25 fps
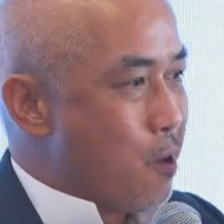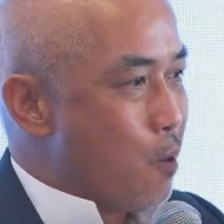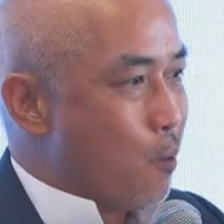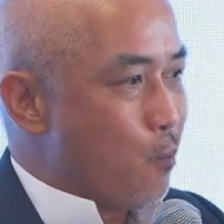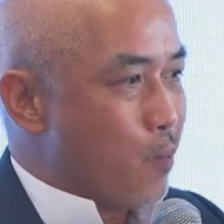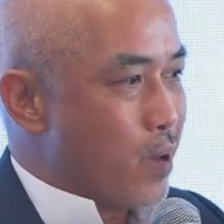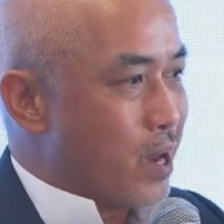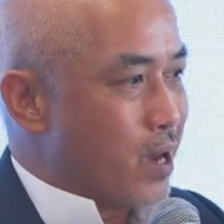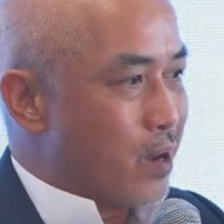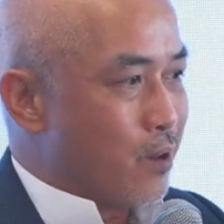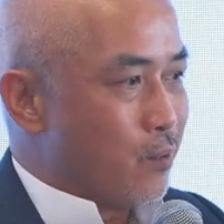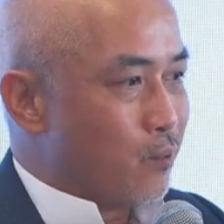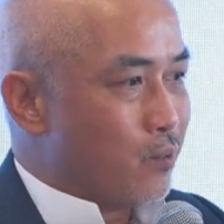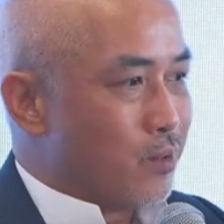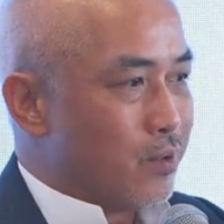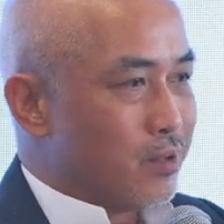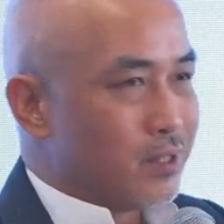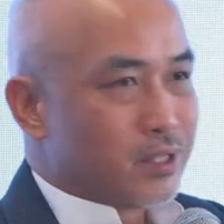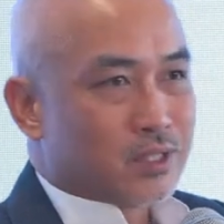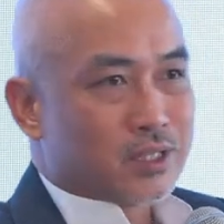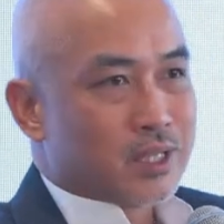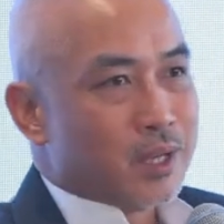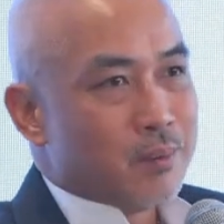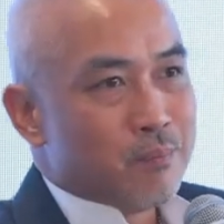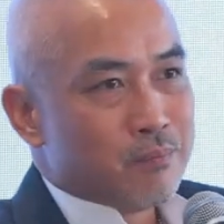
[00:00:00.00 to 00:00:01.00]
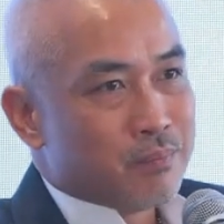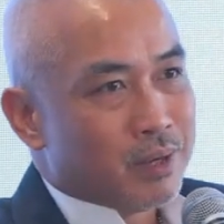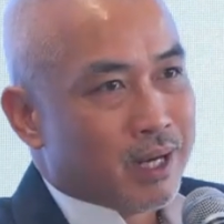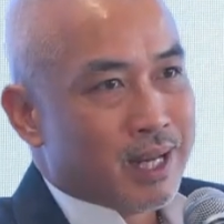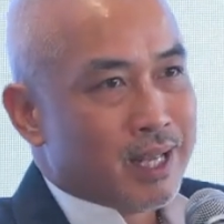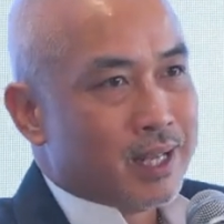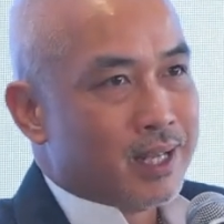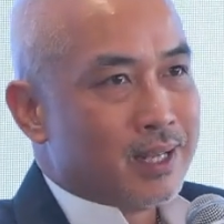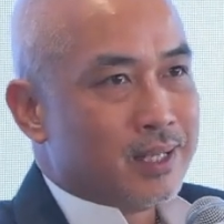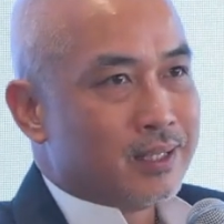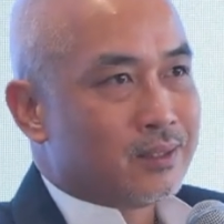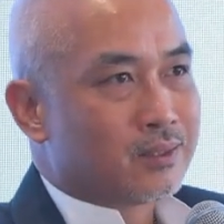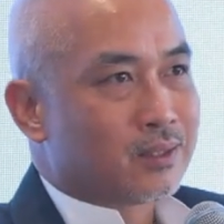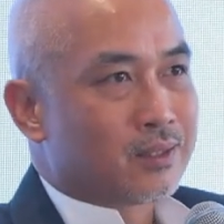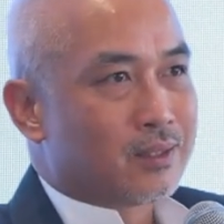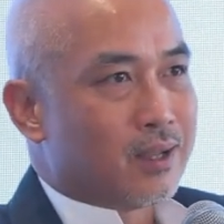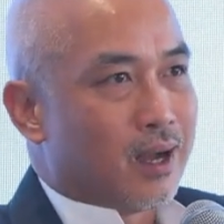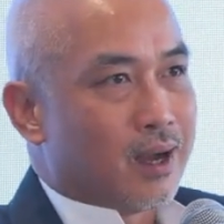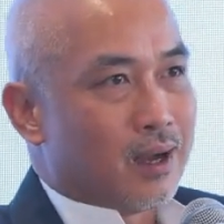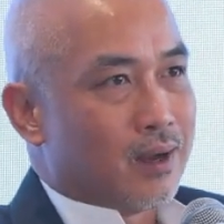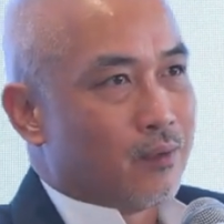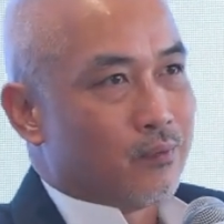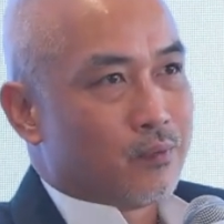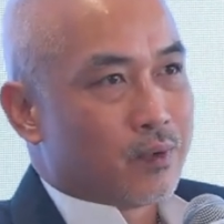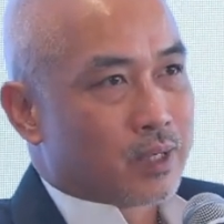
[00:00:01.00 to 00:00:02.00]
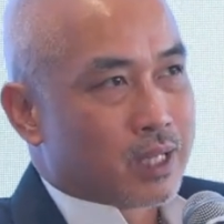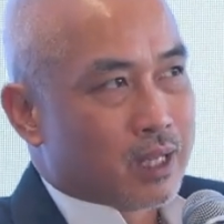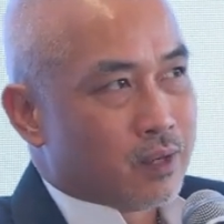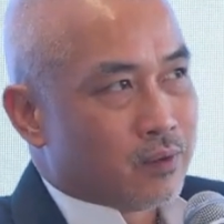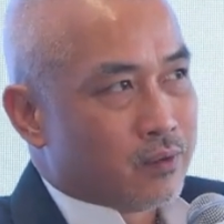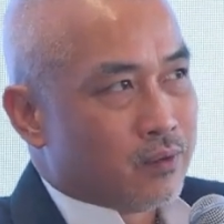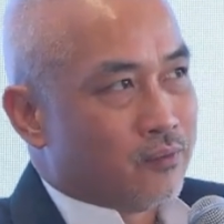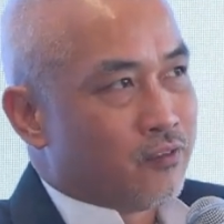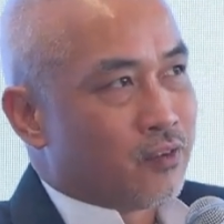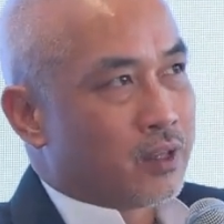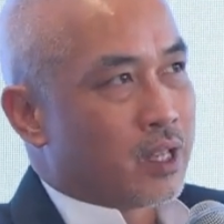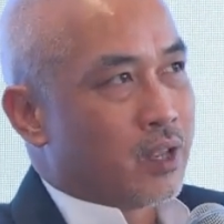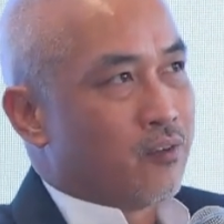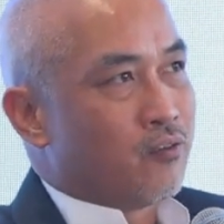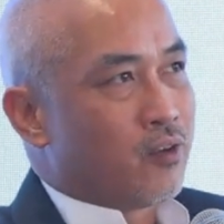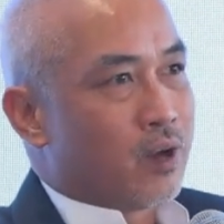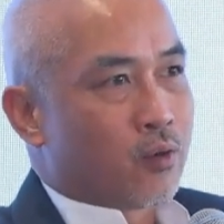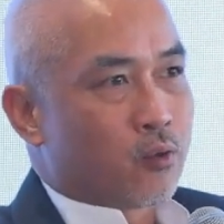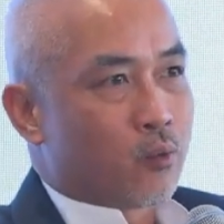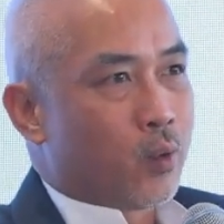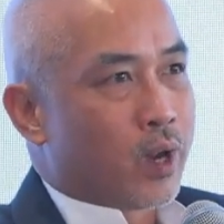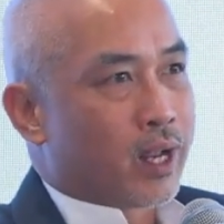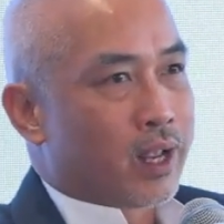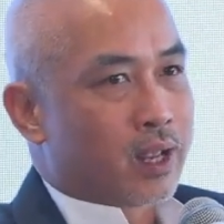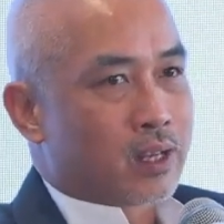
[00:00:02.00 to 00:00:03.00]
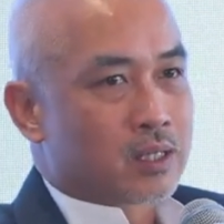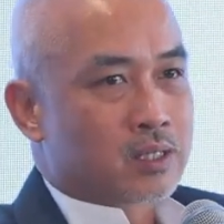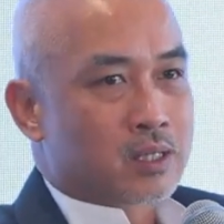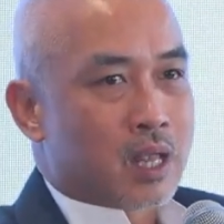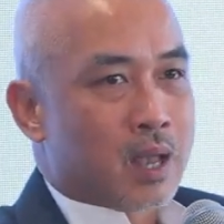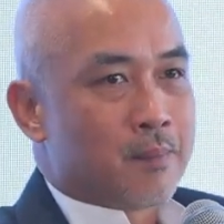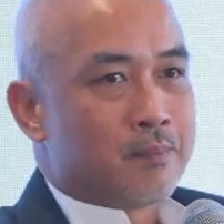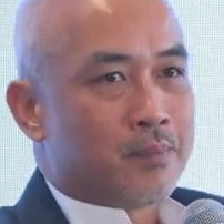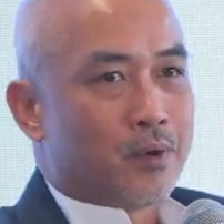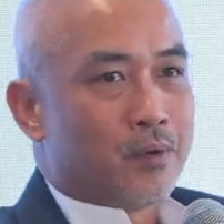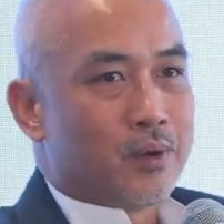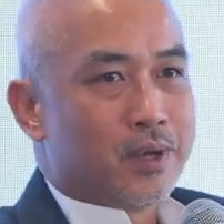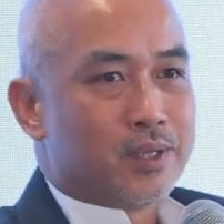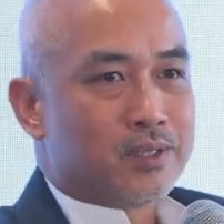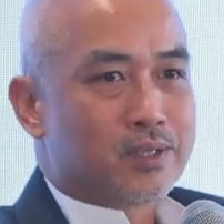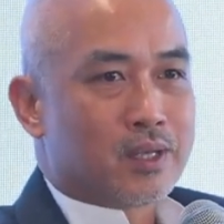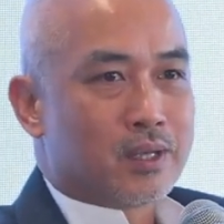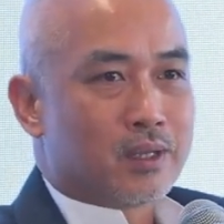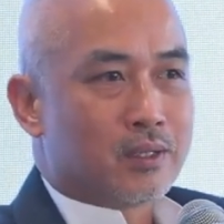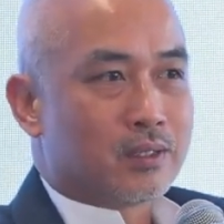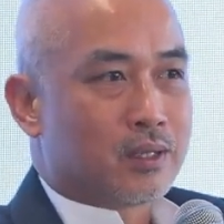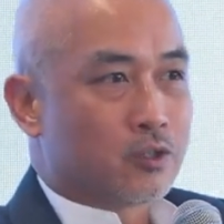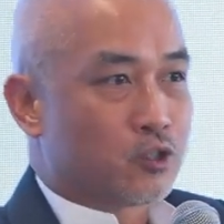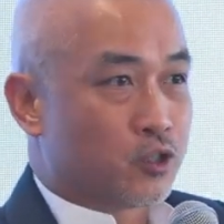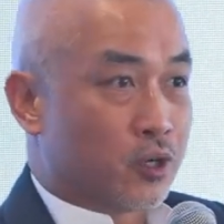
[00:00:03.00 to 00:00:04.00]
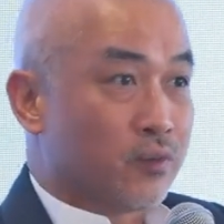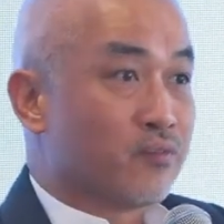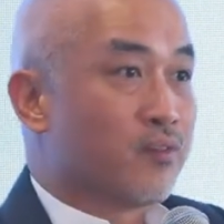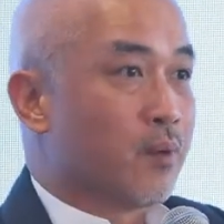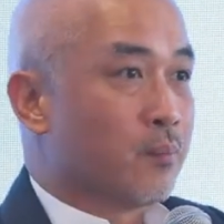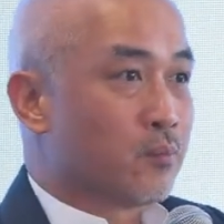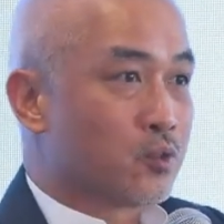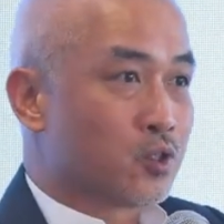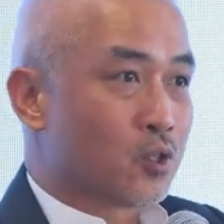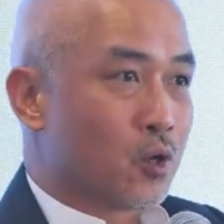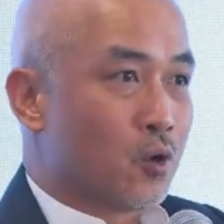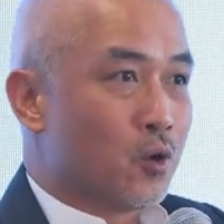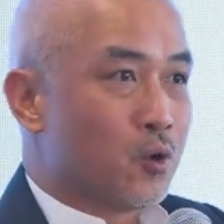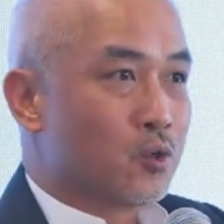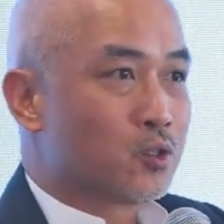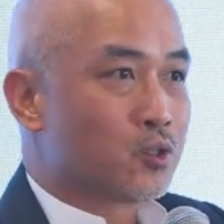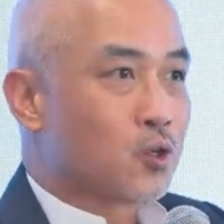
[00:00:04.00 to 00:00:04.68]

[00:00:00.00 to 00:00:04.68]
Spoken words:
we simply give you a quick example is the ship from store.